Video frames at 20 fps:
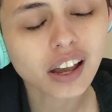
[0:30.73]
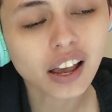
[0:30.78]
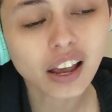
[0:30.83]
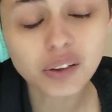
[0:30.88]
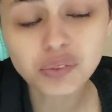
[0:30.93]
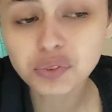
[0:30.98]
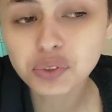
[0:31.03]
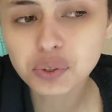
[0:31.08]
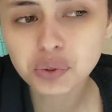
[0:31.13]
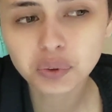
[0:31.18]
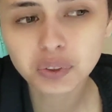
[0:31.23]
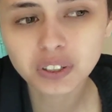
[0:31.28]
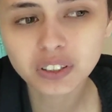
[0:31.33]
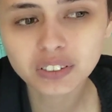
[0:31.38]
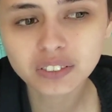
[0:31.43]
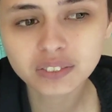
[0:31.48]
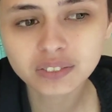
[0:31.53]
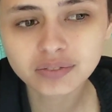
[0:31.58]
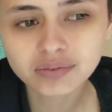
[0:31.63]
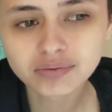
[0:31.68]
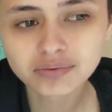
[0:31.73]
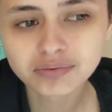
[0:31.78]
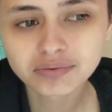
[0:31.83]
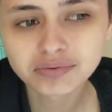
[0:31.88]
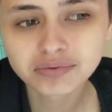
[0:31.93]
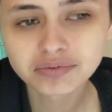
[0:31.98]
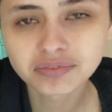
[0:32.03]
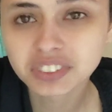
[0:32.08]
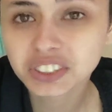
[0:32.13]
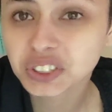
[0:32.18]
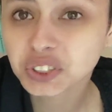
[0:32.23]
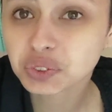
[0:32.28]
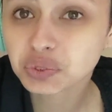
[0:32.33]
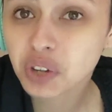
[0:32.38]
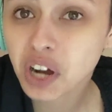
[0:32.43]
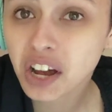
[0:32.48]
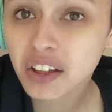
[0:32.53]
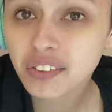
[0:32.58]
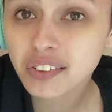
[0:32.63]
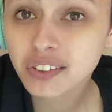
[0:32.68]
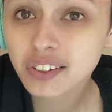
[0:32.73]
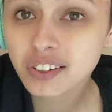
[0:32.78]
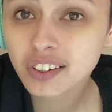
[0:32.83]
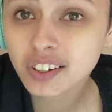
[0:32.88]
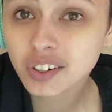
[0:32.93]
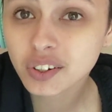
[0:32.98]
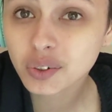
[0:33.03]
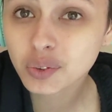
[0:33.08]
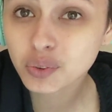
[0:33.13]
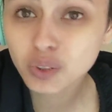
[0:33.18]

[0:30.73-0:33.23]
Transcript: everyone is rather